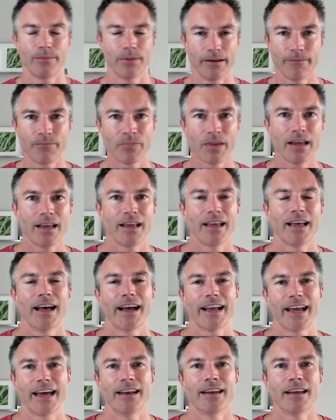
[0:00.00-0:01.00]
But
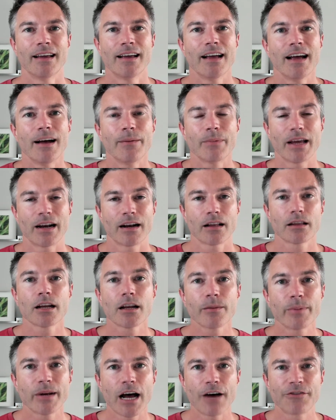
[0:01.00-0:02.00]
again, getting a
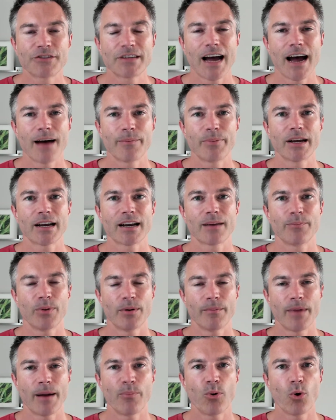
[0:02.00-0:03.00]
little bit off topic,
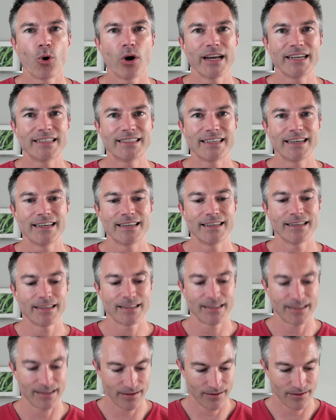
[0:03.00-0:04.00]
but my point
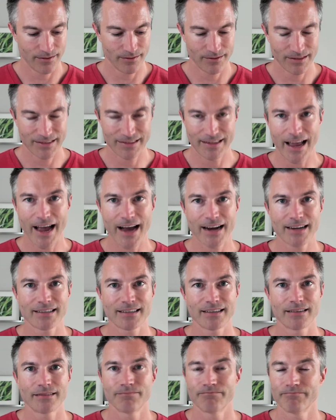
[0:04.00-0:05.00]
is
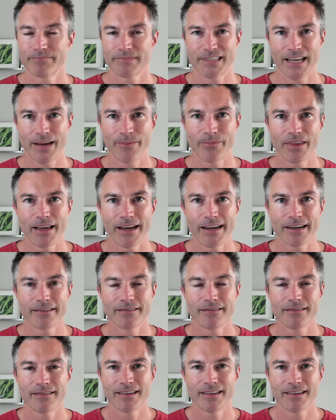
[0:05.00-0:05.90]
snacks, same thing.